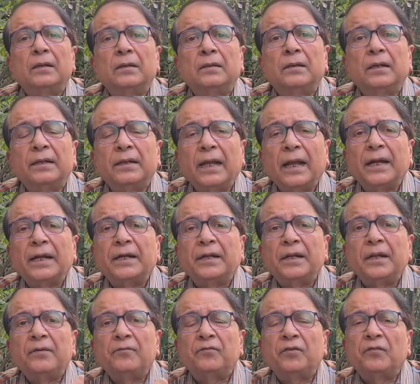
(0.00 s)
the
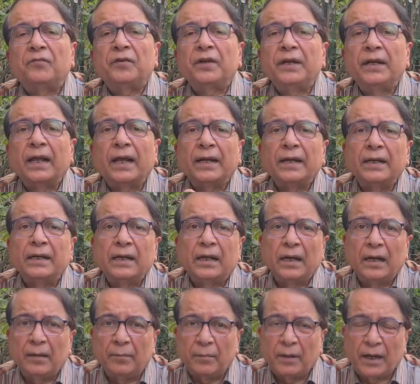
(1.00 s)
1959
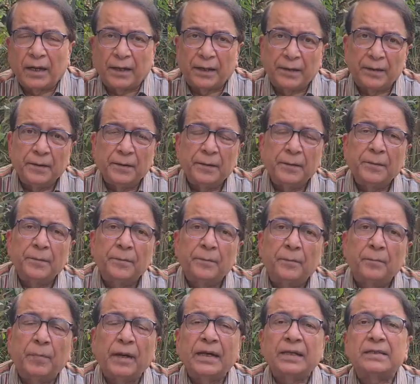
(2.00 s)
claim line
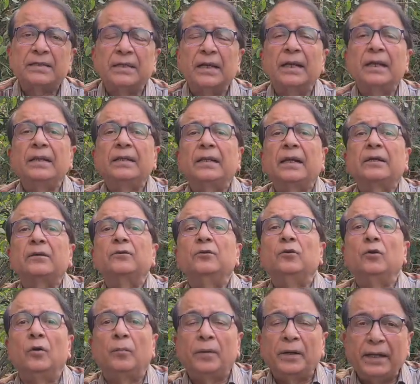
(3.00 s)
by saying that
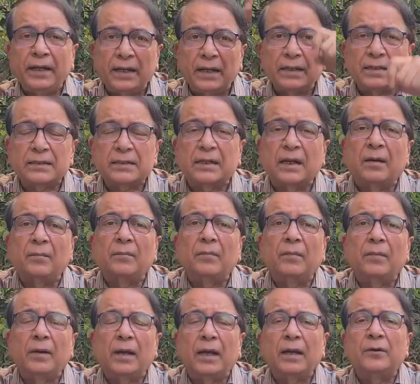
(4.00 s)
nobody has come
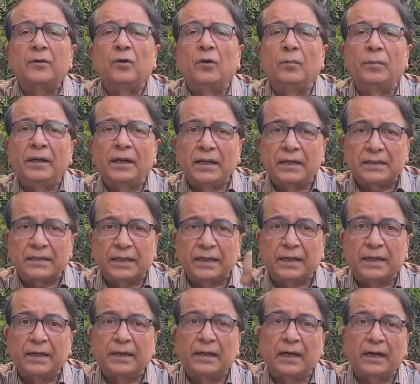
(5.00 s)
and nobody is
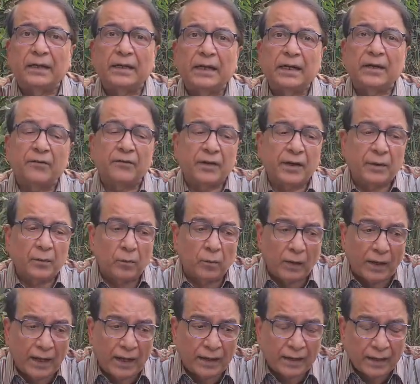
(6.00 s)
sitting in our territory,
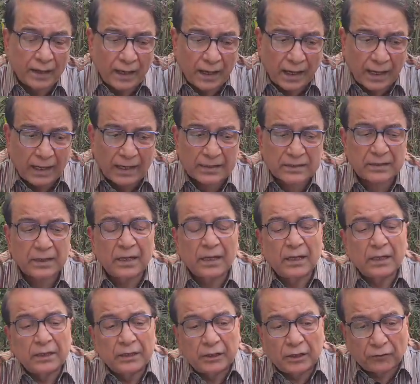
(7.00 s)
whereas
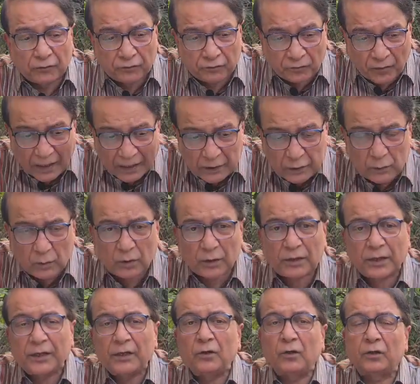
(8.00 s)
the factual
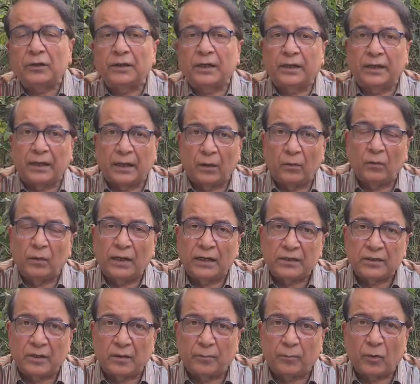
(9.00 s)
thing on the ground
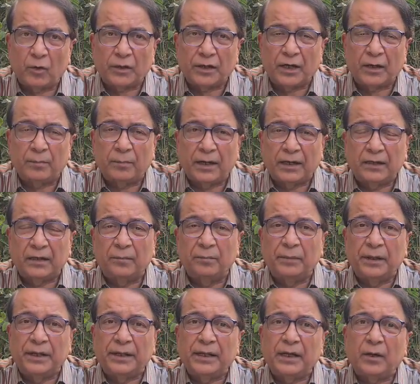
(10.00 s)
as reported by the
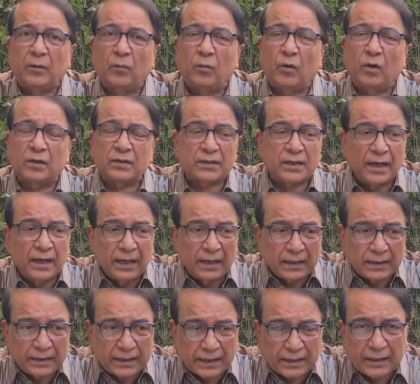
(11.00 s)
media was
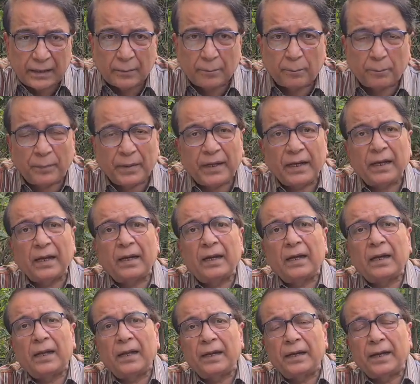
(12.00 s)
that the
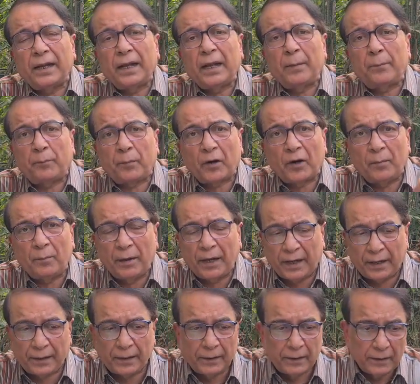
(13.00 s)
PLA in
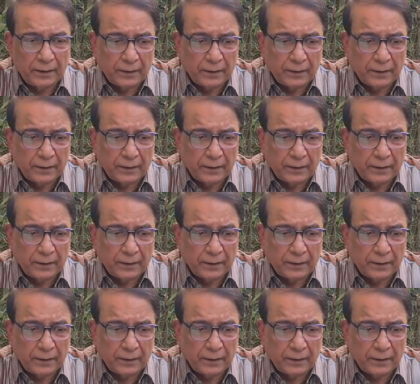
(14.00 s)
April-May